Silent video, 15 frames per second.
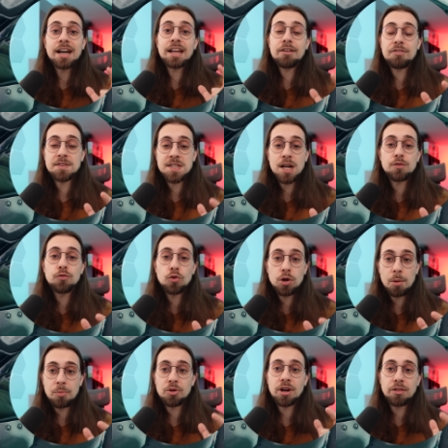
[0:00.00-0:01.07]
an FSR 4
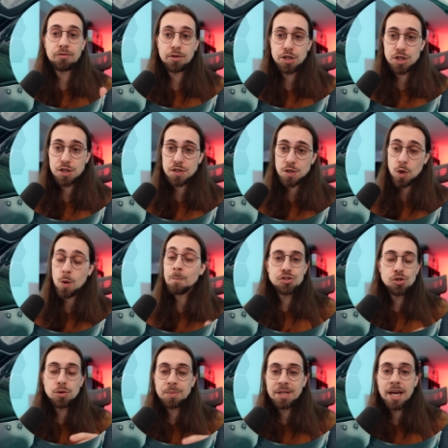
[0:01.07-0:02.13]
upgrade feature, so
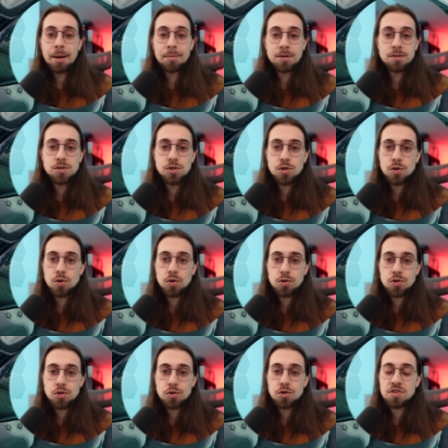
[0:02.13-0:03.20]
you'll be able to
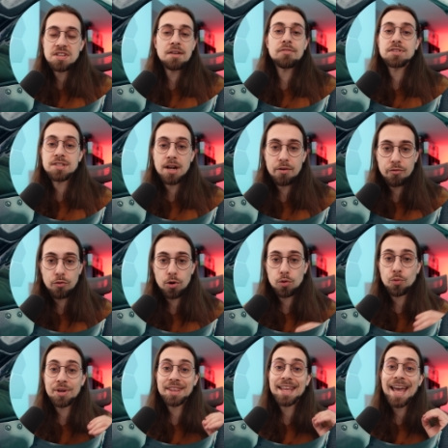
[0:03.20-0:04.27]
use FSR 4
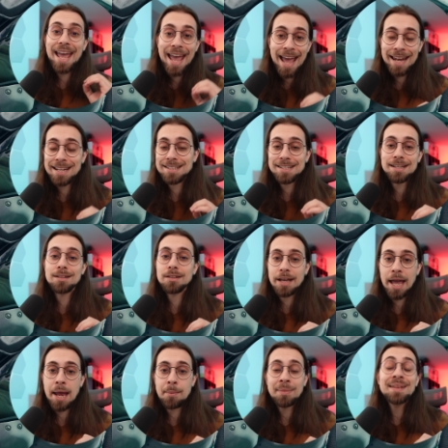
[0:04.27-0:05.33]
with any single
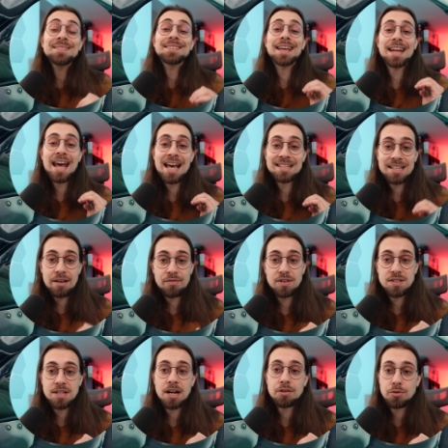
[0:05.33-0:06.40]
game that has
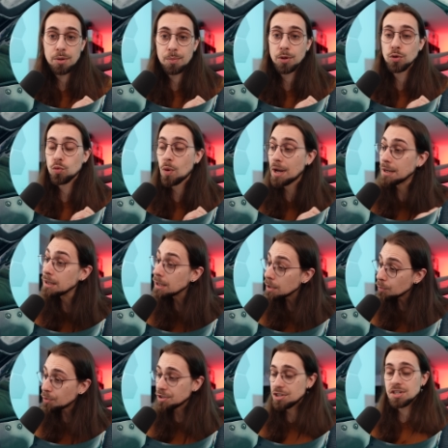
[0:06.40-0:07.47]
FSR 3.1,
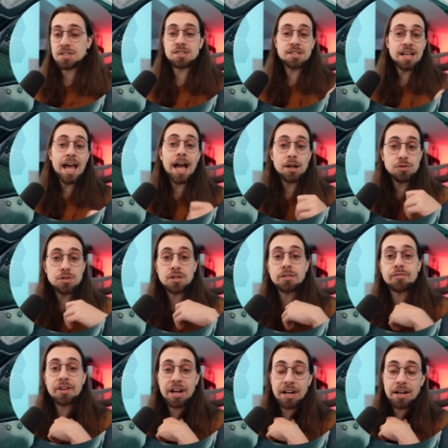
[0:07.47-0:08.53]
which is actually
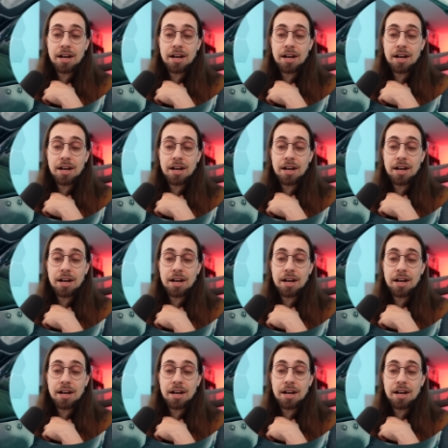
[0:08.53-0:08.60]
very